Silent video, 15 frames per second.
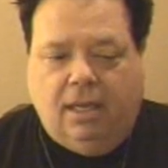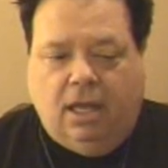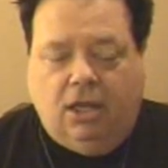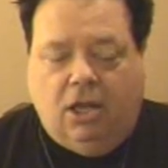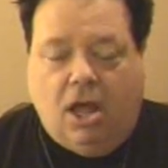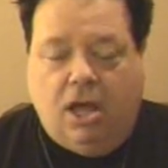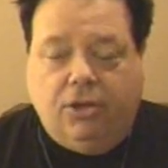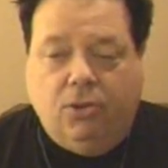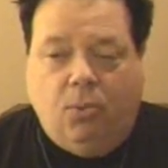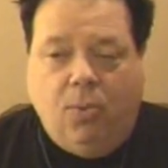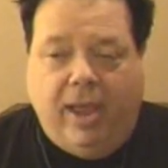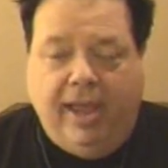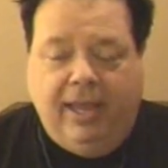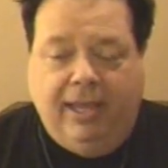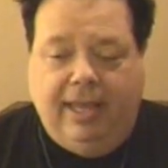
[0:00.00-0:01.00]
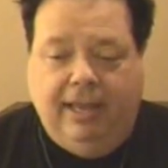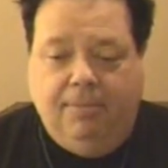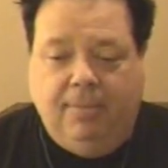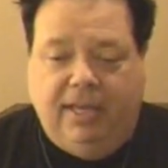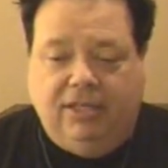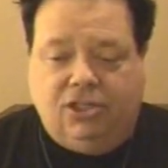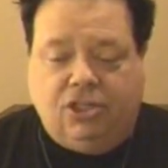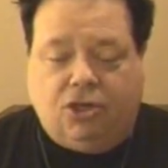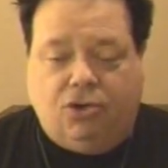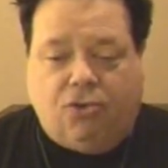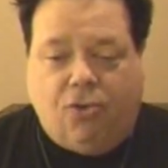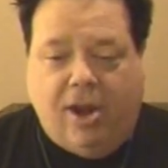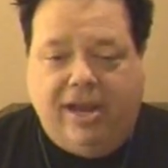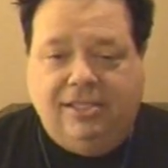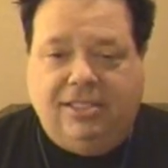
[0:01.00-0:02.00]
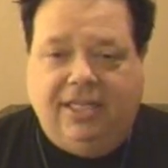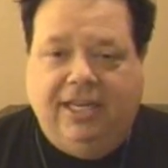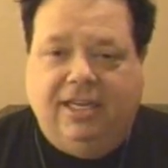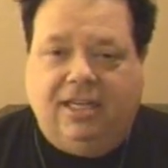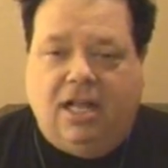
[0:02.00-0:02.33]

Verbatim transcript: along the way, he meets crazy